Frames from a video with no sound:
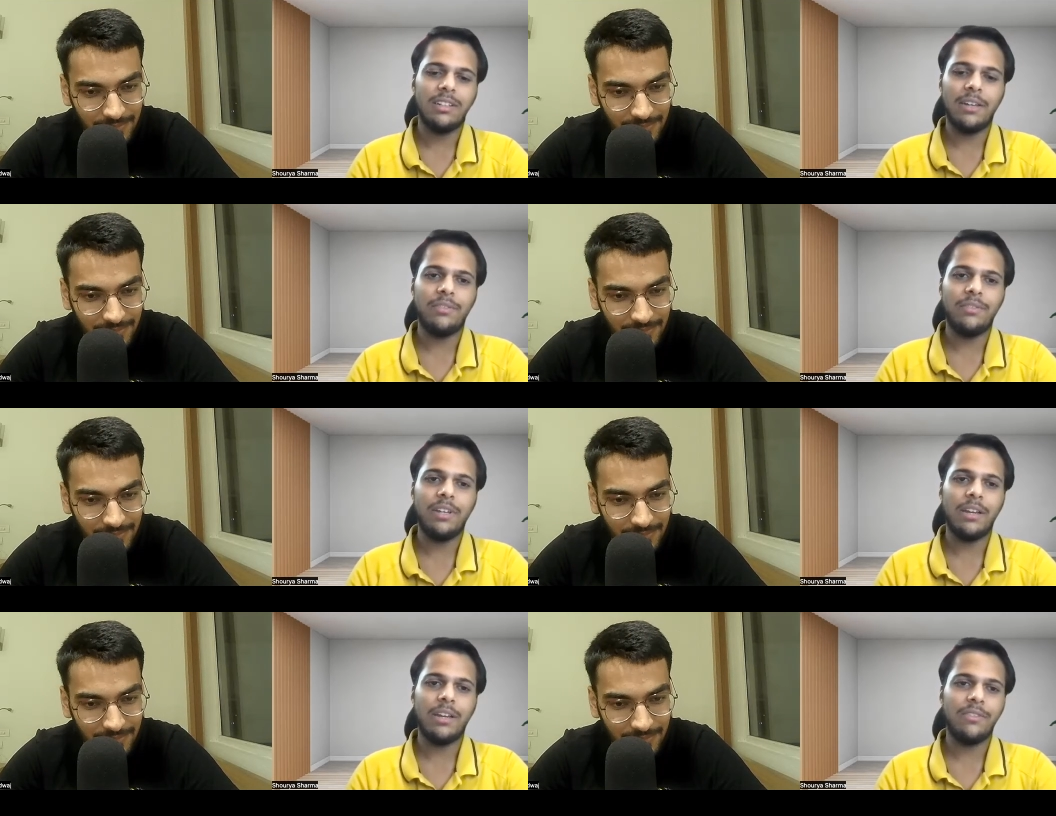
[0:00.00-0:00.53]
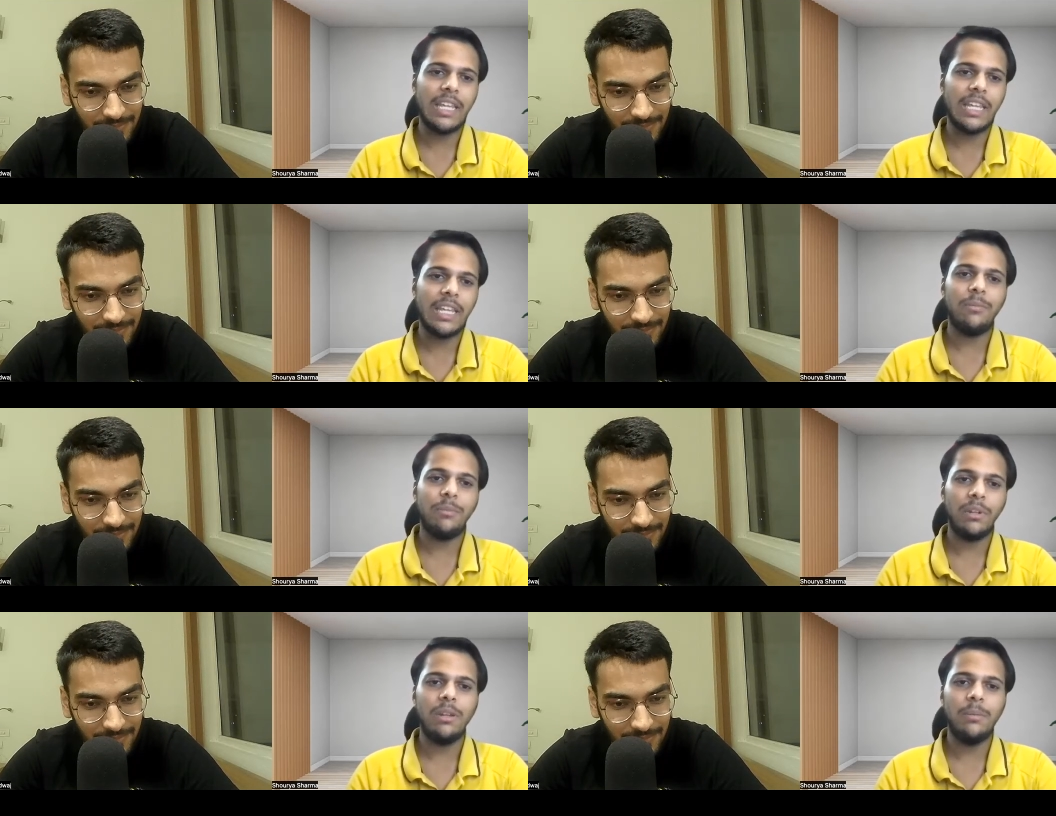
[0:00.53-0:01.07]
Speaker 1: Like we have
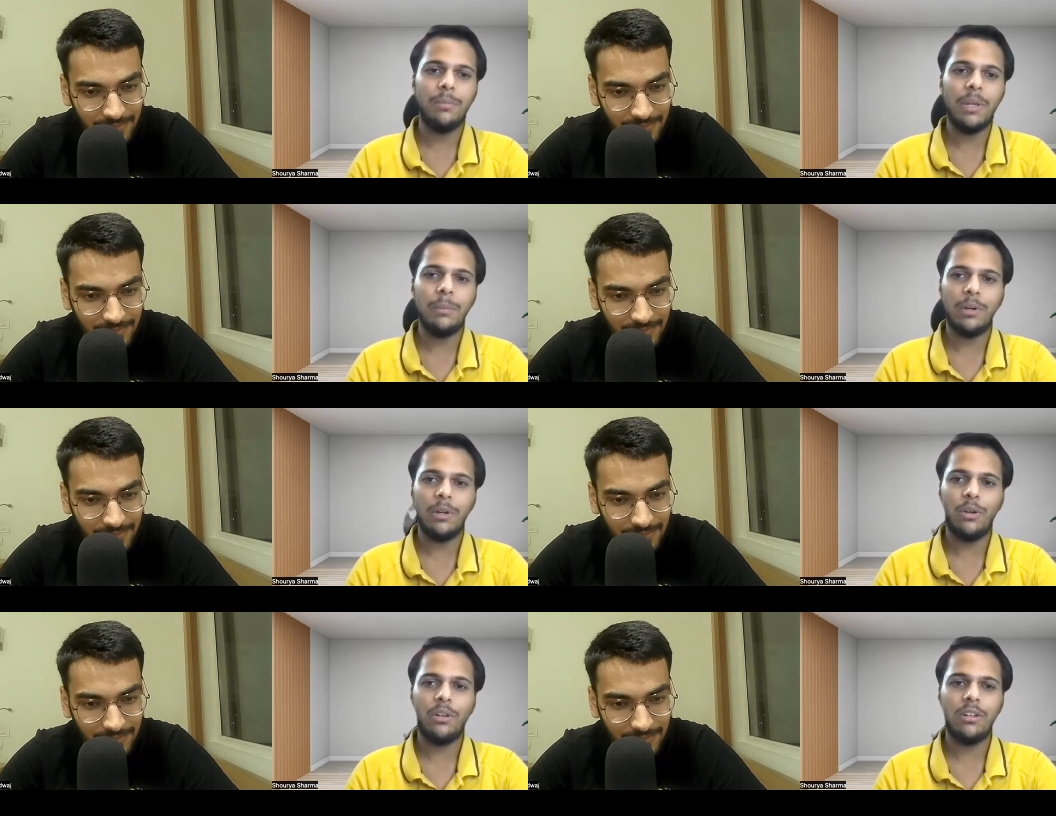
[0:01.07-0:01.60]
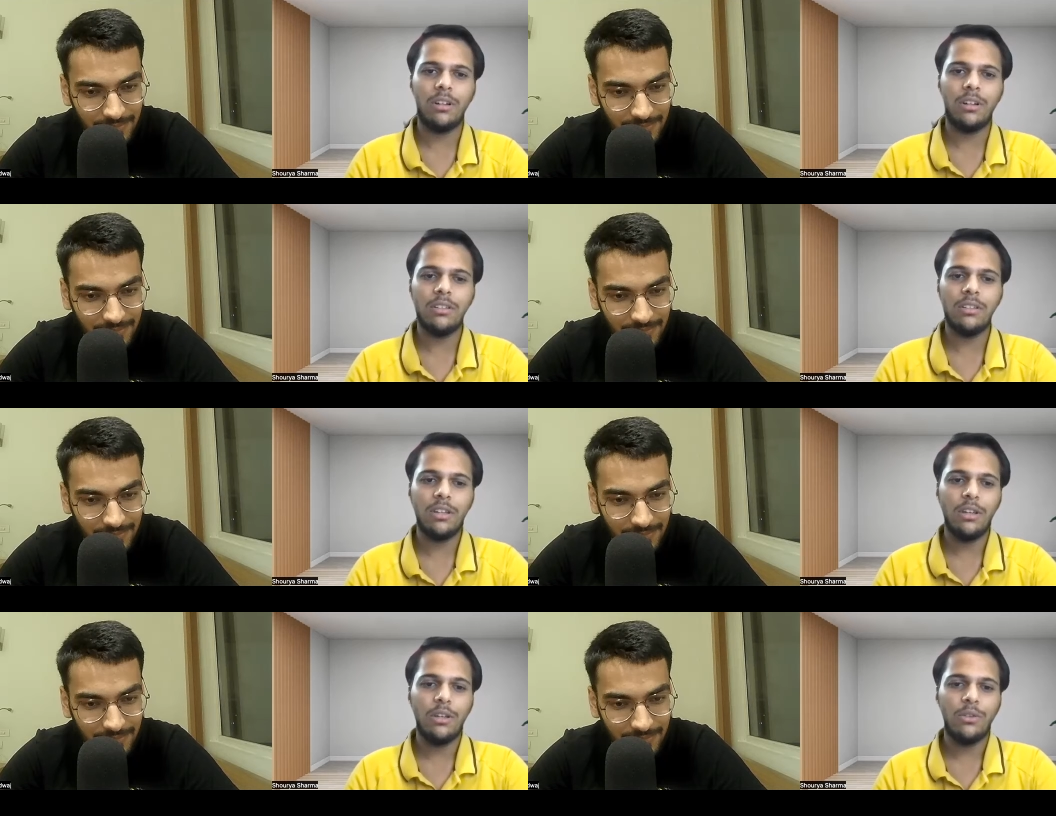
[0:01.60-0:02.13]
seven billion people on
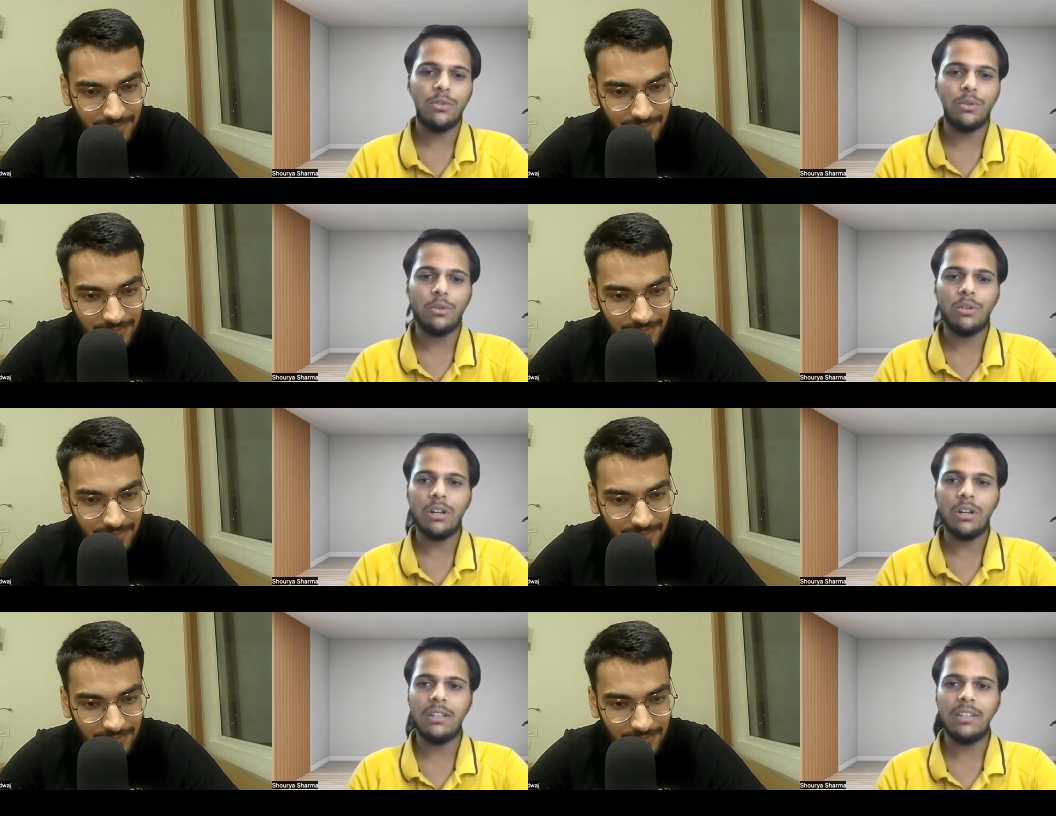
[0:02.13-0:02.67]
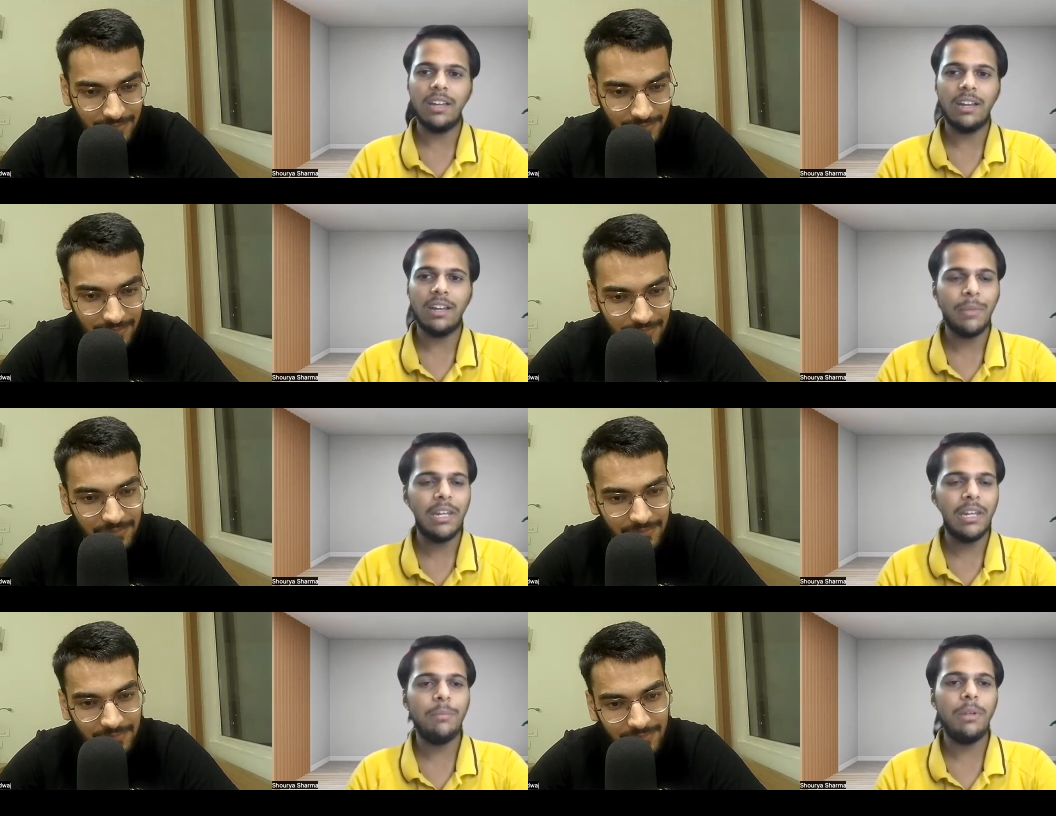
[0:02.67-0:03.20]
earth, so uh, there
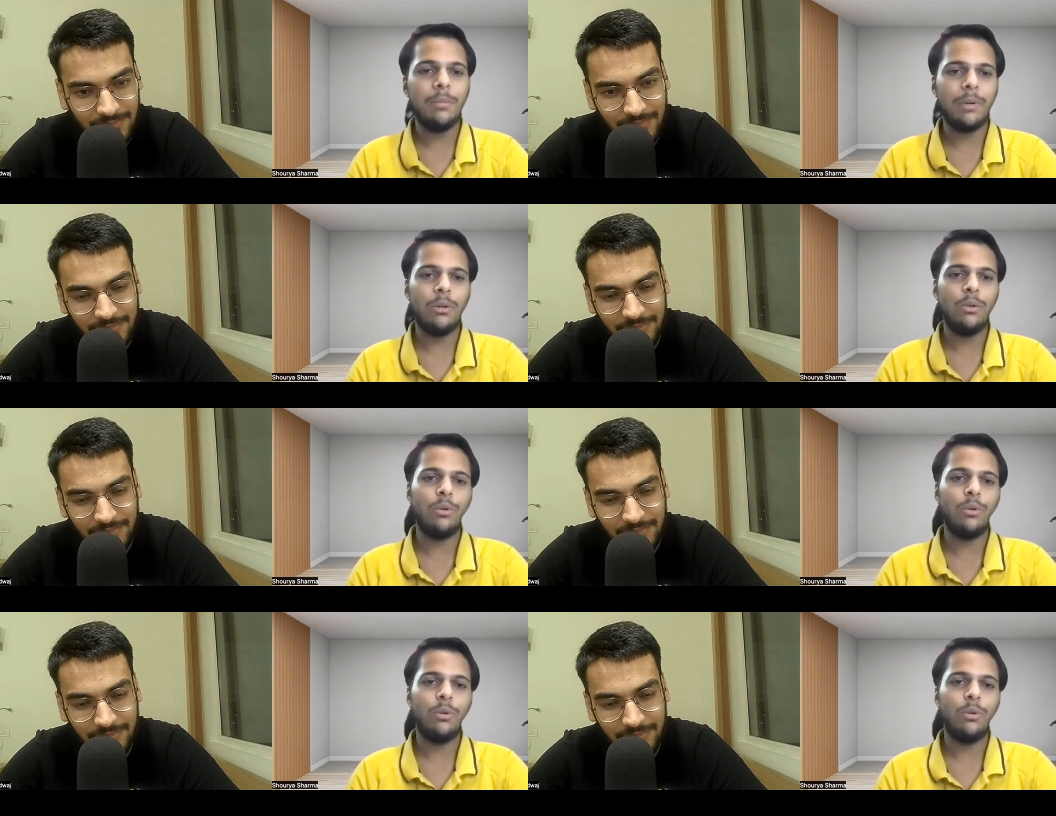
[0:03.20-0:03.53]
are many people